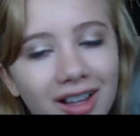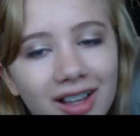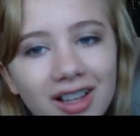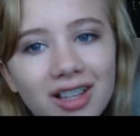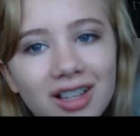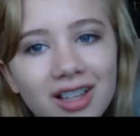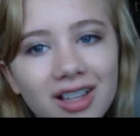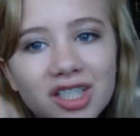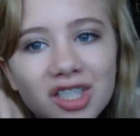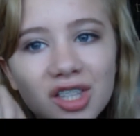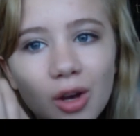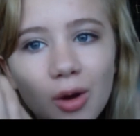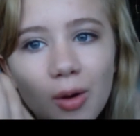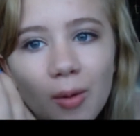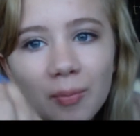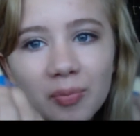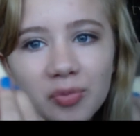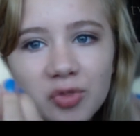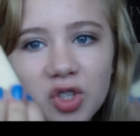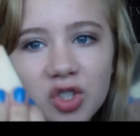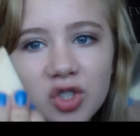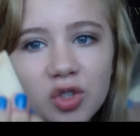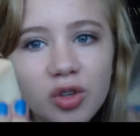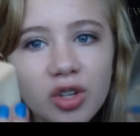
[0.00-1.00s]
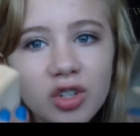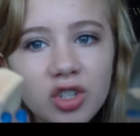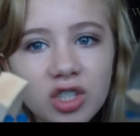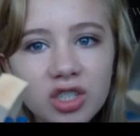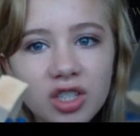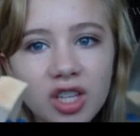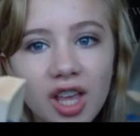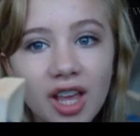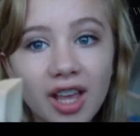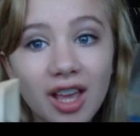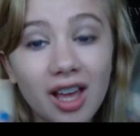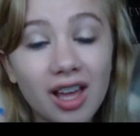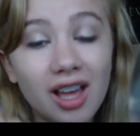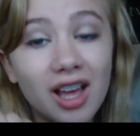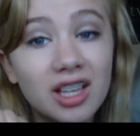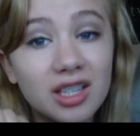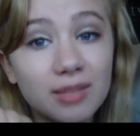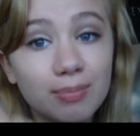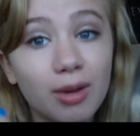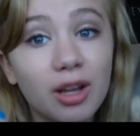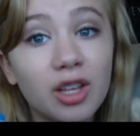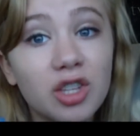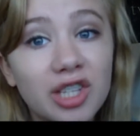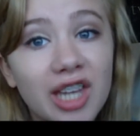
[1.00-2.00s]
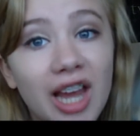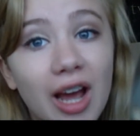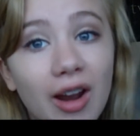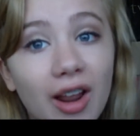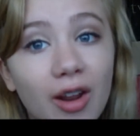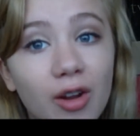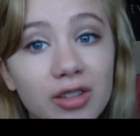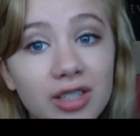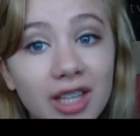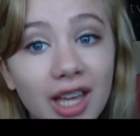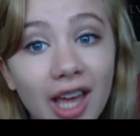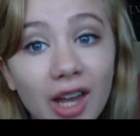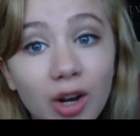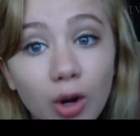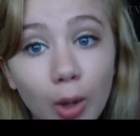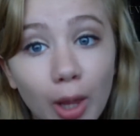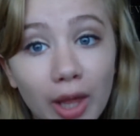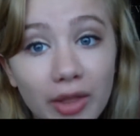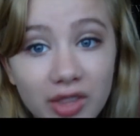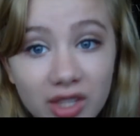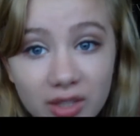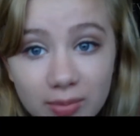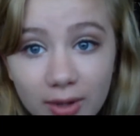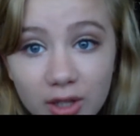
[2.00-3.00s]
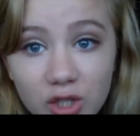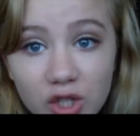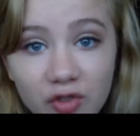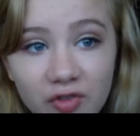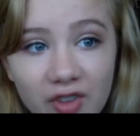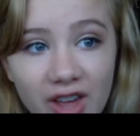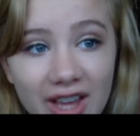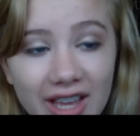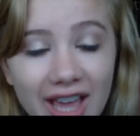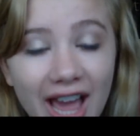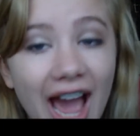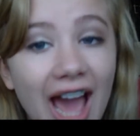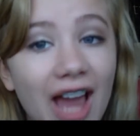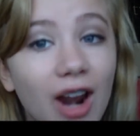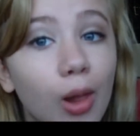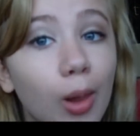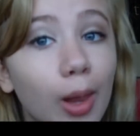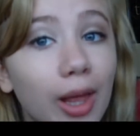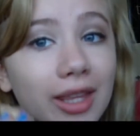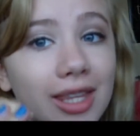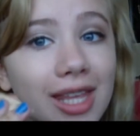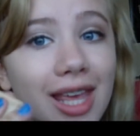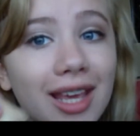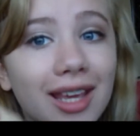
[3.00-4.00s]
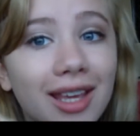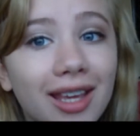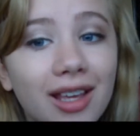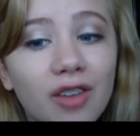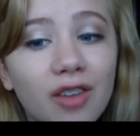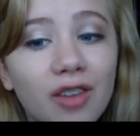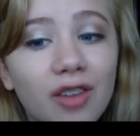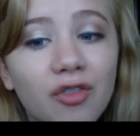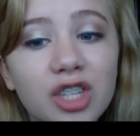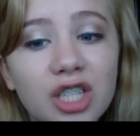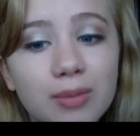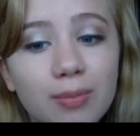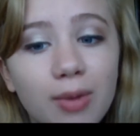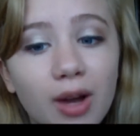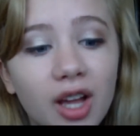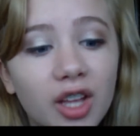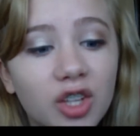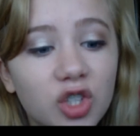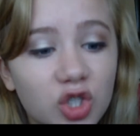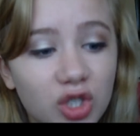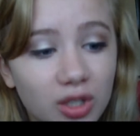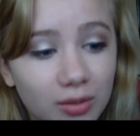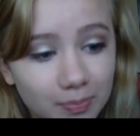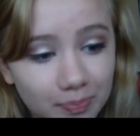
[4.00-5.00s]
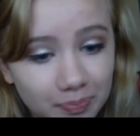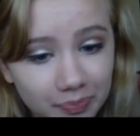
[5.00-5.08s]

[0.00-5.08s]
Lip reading: So you can just take a sponge now. I don't say I don't like the sponge effect. I don't like taking a sponge,